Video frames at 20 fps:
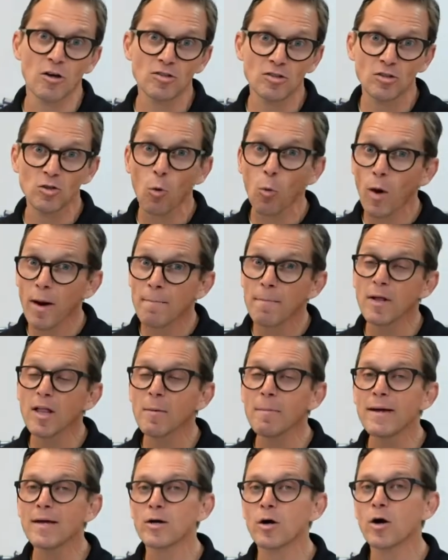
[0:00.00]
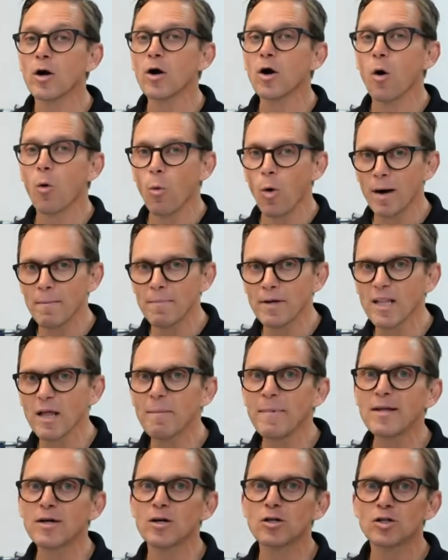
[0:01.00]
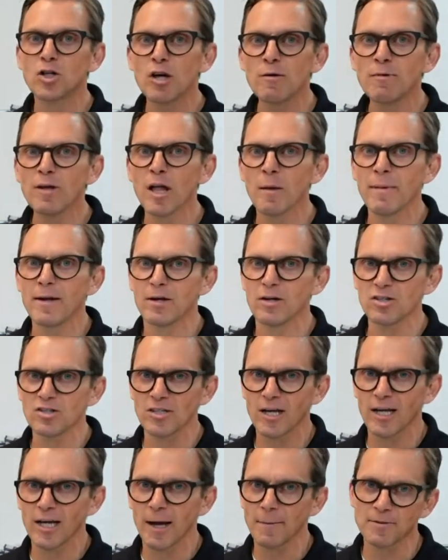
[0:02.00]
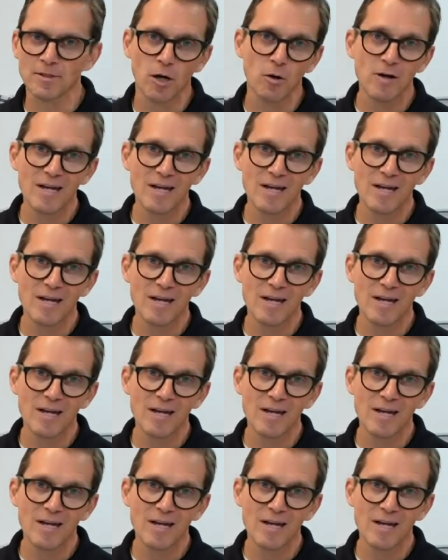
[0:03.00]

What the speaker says: So this is a 1 millimeter, 1 millimeter, 2 millimeter setup.